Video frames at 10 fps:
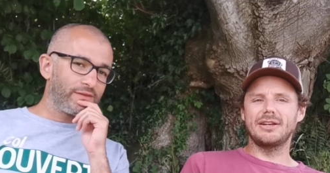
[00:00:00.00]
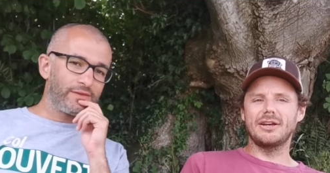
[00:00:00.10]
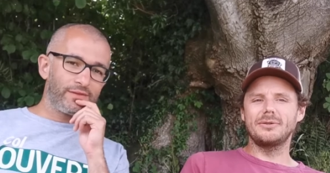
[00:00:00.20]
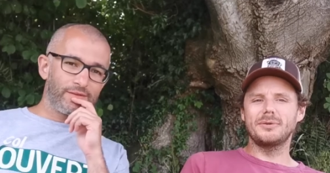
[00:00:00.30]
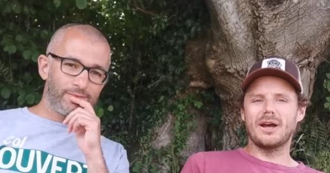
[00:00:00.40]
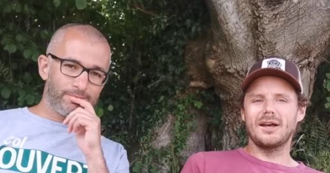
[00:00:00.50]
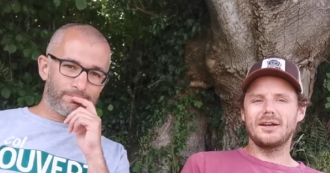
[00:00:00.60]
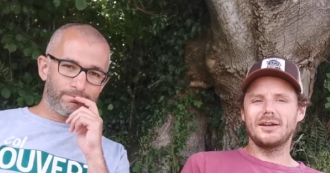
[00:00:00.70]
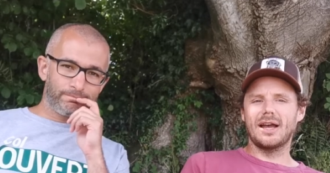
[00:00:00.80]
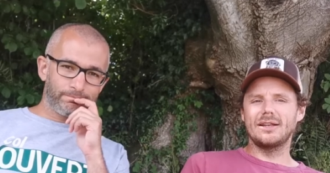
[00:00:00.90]
Speaker 1: you know, uh,
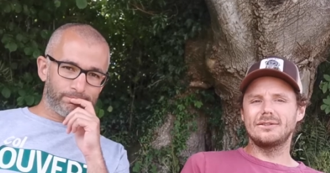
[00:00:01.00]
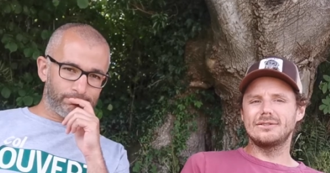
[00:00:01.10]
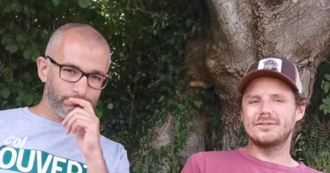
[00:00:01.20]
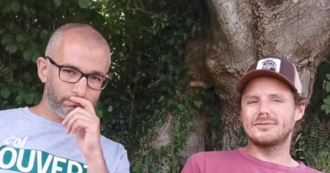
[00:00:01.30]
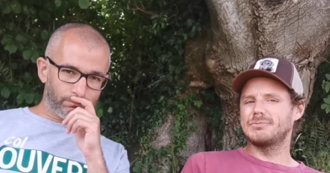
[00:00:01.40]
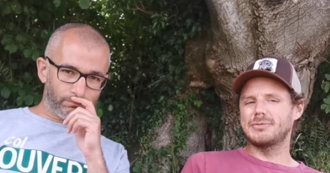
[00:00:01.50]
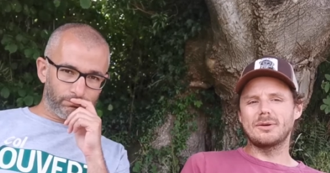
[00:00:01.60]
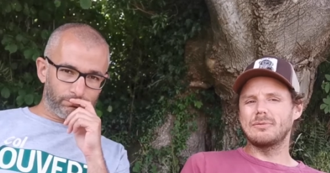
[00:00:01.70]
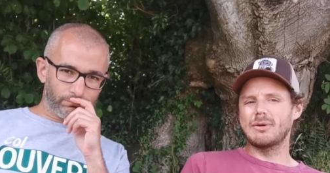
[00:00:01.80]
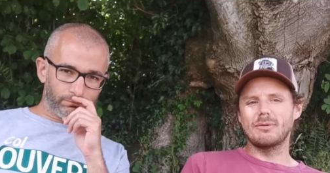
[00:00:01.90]
and
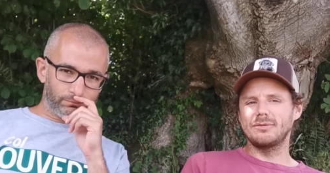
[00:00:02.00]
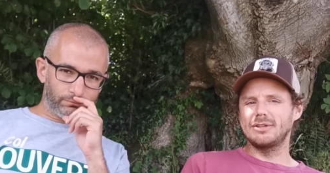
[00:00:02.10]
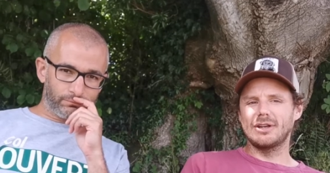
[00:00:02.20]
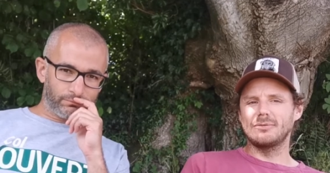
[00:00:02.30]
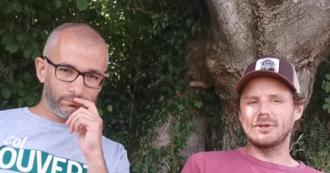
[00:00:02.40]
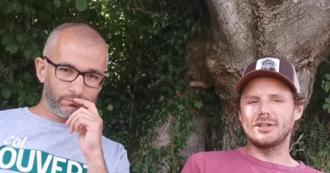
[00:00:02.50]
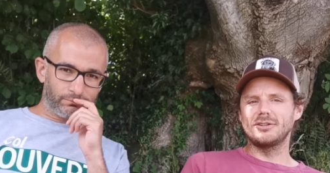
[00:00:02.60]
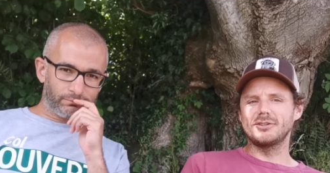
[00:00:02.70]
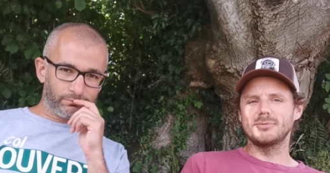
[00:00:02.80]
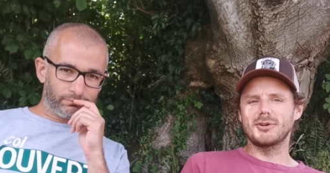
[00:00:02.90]
we, we, you know, we're going
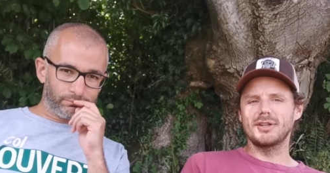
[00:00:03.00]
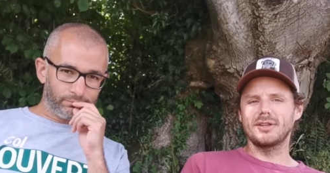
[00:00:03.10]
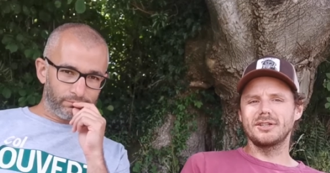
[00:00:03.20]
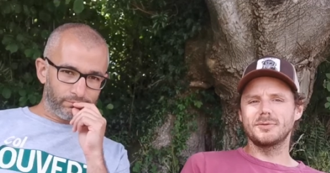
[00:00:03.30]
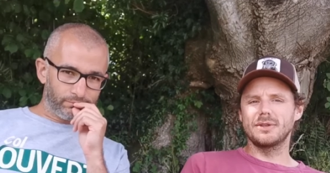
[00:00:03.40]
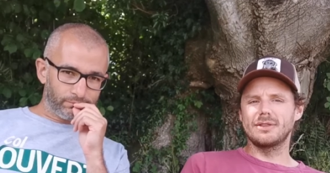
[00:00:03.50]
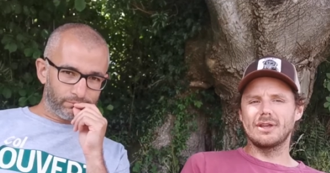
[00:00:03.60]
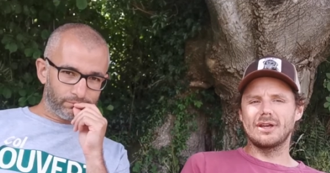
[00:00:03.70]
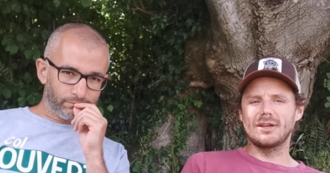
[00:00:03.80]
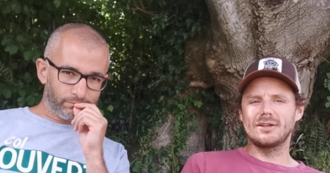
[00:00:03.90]
to do some great things with
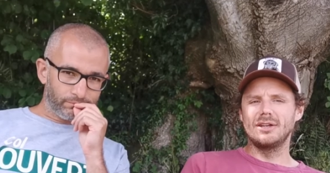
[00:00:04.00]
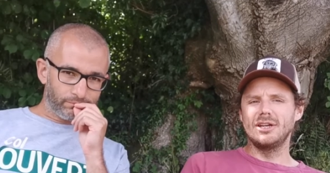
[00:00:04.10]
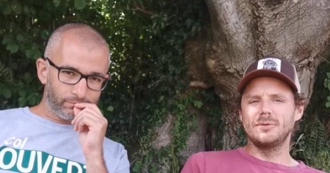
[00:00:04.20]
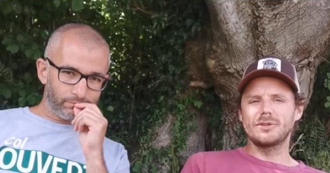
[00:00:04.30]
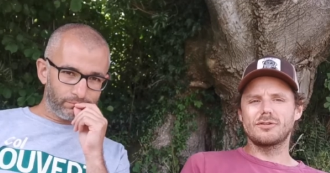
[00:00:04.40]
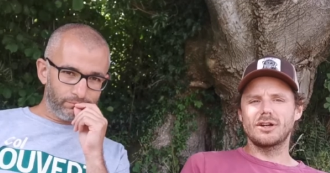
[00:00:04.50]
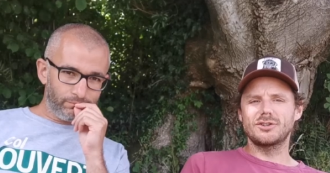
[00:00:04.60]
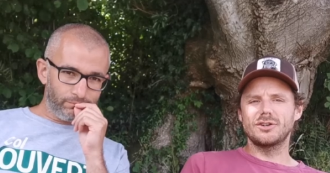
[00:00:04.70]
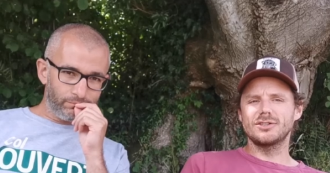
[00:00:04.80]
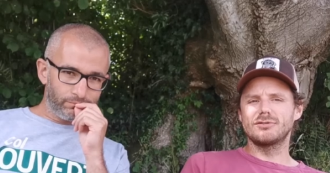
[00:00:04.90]
uh, with crack
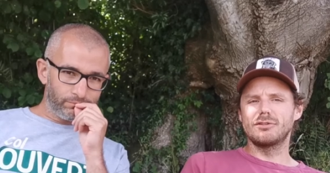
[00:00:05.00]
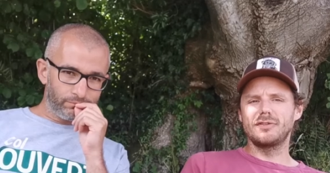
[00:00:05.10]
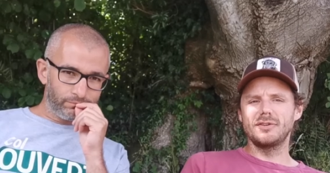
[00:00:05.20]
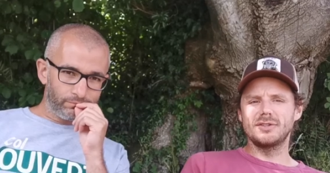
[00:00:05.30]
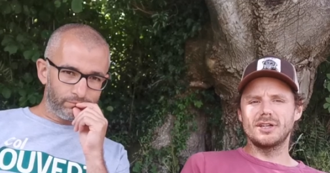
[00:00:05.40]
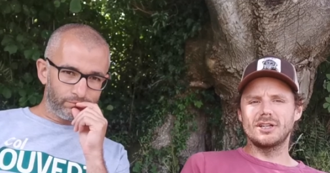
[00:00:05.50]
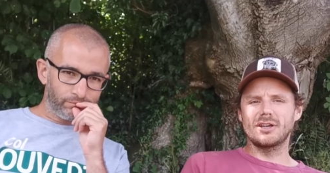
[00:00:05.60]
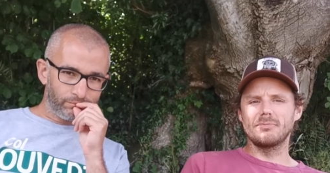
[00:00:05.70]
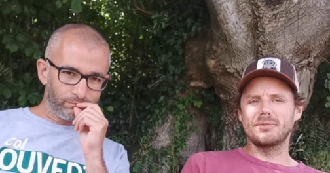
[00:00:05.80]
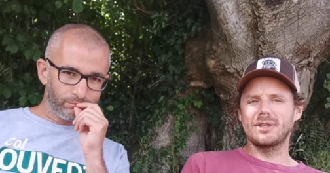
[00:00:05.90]
shots. The reviews are going to
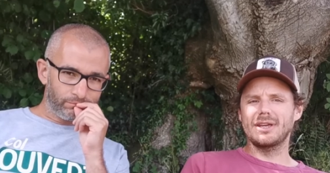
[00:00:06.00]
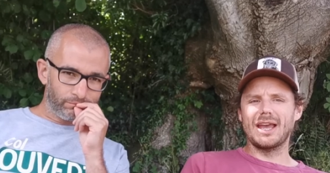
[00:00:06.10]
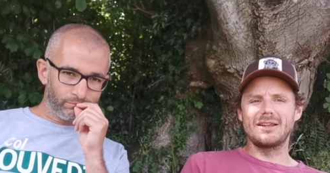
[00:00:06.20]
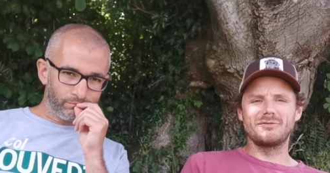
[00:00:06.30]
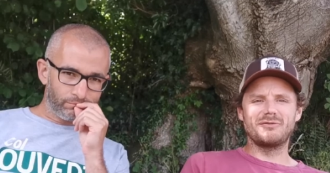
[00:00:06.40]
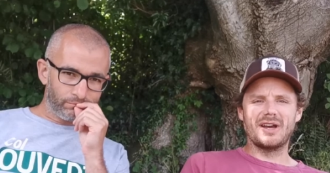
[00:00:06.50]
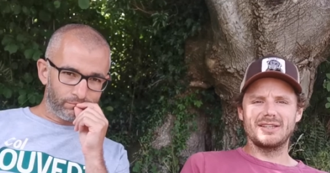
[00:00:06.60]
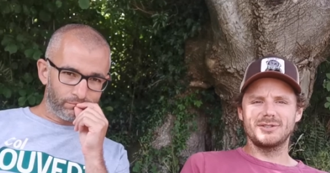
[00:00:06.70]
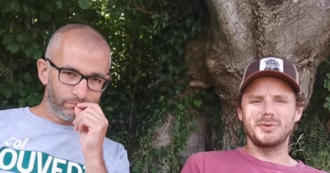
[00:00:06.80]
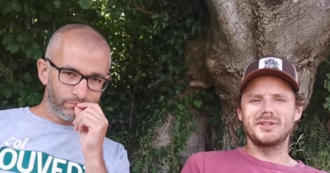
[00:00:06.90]
come thick and
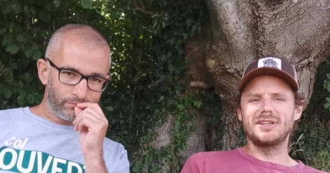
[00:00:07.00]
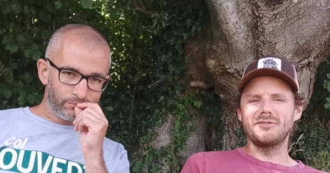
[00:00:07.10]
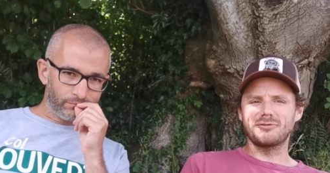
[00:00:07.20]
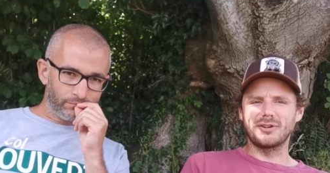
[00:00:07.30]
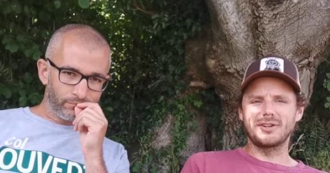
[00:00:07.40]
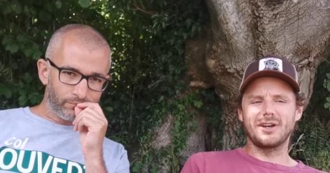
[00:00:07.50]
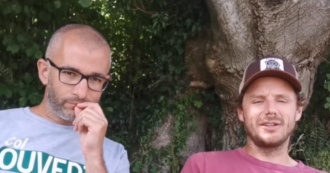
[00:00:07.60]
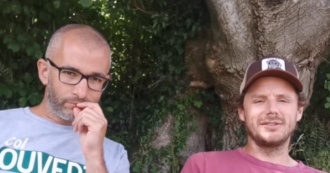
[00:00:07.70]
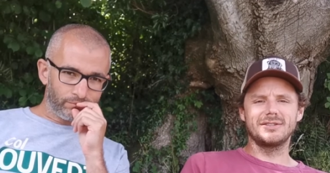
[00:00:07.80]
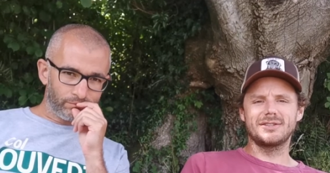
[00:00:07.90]
fast with different
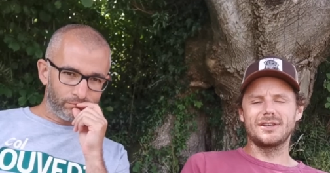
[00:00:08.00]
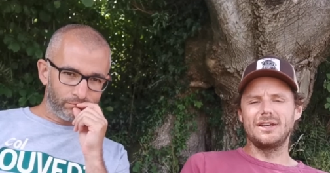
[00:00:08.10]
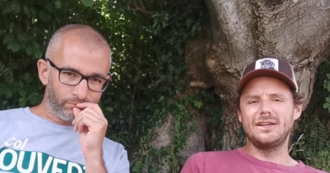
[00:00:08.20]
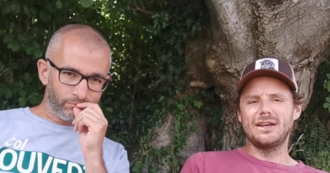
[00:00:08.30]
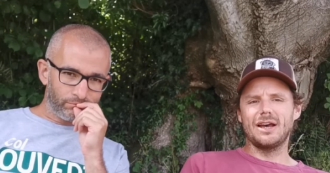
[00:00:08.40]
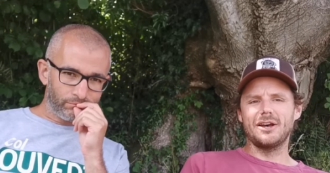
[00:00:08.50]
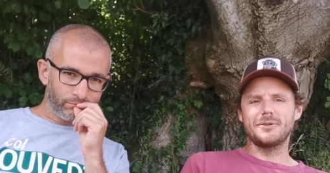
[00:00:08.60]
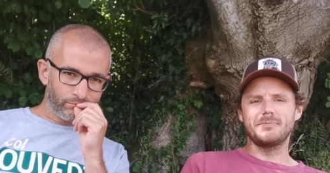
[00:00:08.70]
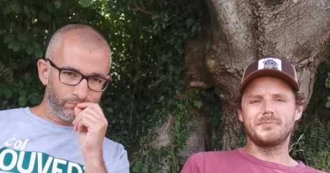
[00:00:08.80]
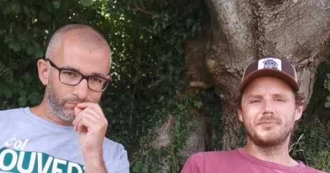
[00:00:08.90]
guns,
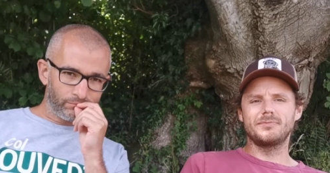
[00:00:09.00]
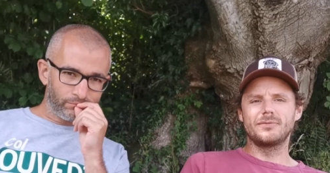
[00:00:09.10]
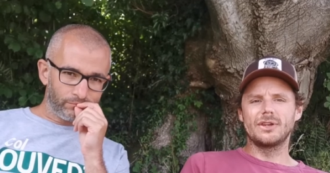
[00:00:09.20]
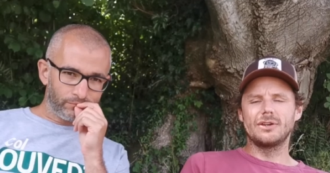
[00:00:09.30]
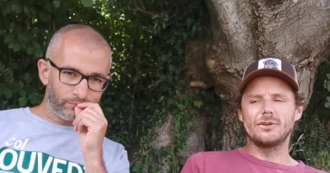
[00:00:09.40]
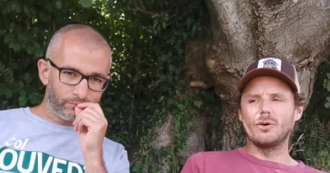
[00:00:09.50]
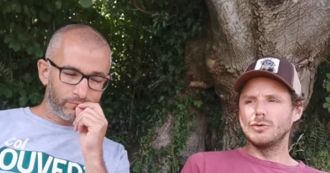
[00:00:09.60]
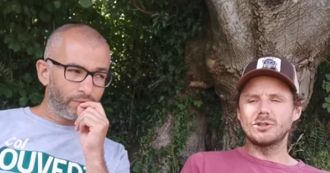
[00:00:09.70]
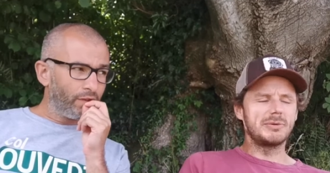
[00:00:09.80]
um, all